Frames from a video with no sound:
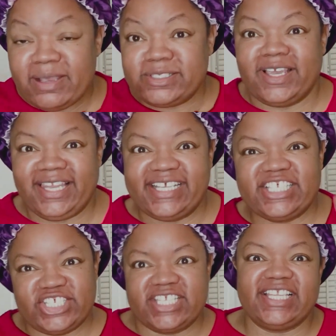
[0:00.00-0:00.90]
So I like to
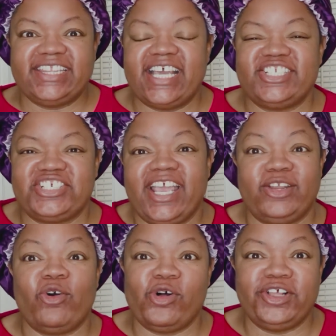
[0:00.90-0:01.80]
just let that shine
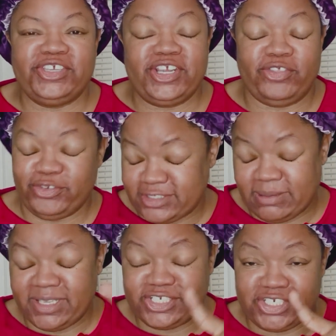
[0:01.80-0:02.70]
all year through. So I'm
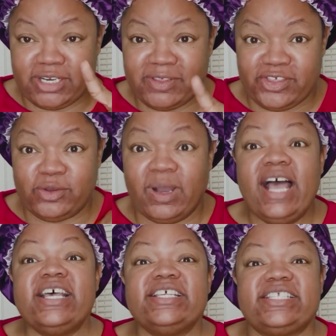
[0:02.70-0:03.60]
going to share with you
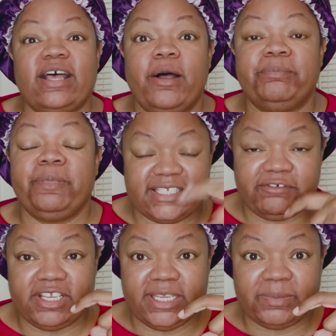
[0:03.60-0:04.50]
some
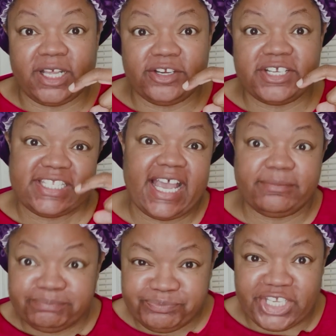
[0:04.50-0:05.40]
different lip colors
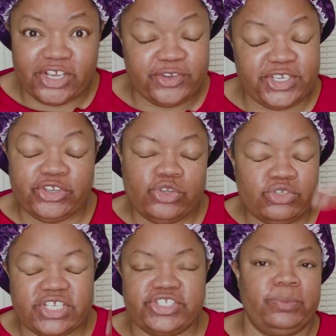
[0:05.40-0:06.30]
that, you can use
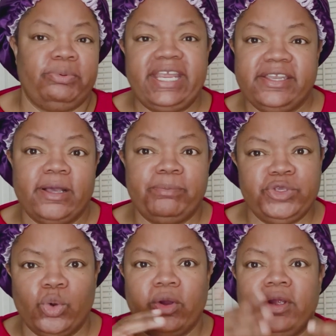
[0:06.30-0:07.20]
just to brighten up
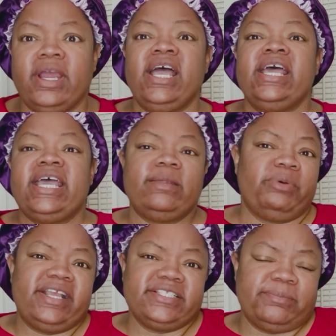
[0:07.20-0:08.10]
your
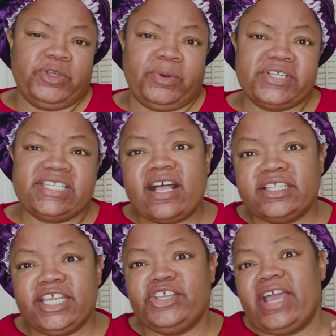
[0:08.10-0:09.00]

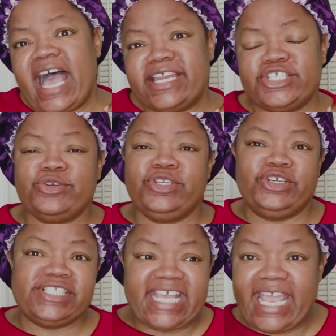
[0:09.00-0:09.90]
personality, your attitude, your
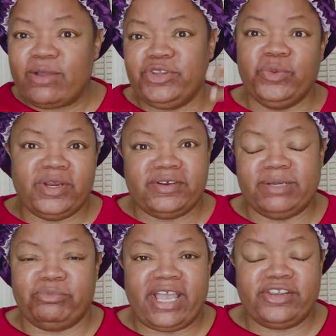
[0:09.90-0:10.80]
day when you wear a
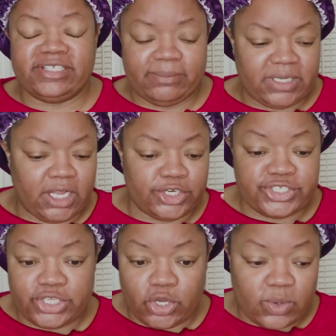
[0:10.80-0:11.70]
brighter lip color.
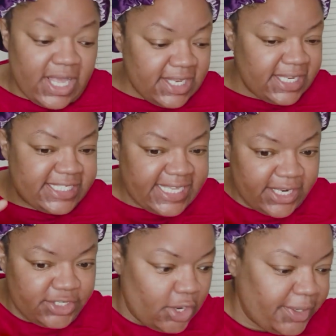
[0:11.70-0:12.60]
So let's
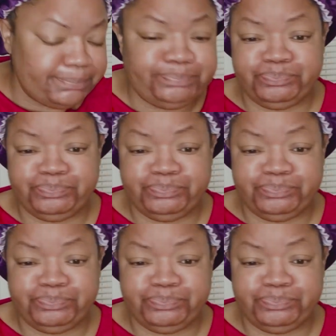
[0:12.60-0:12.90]
get going.